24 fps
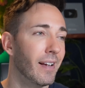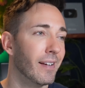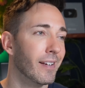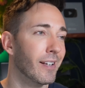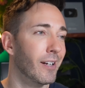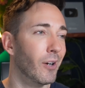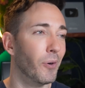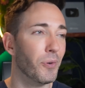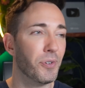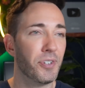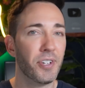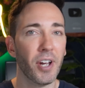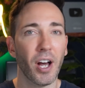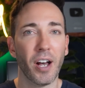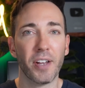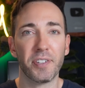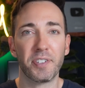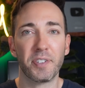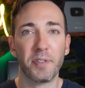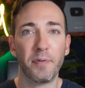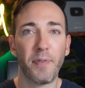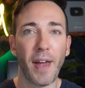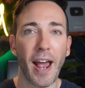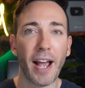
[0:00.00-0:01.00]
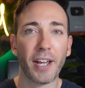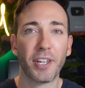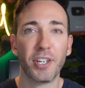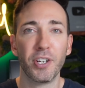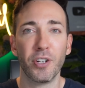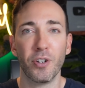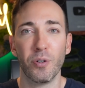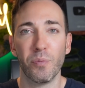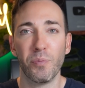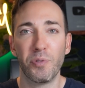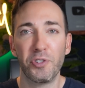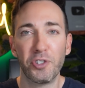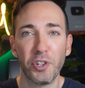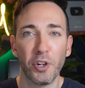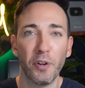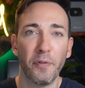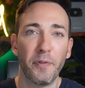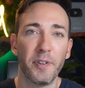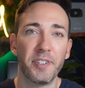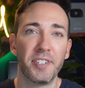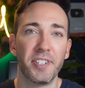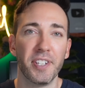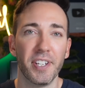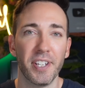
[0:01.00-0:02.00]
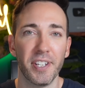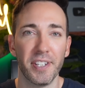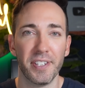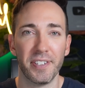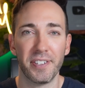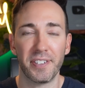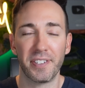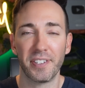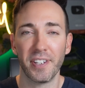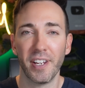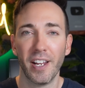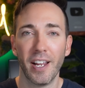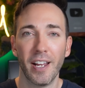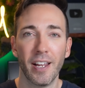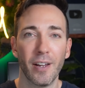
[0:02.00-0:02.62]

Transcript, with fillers: you know, dust, vacuum, surfaces,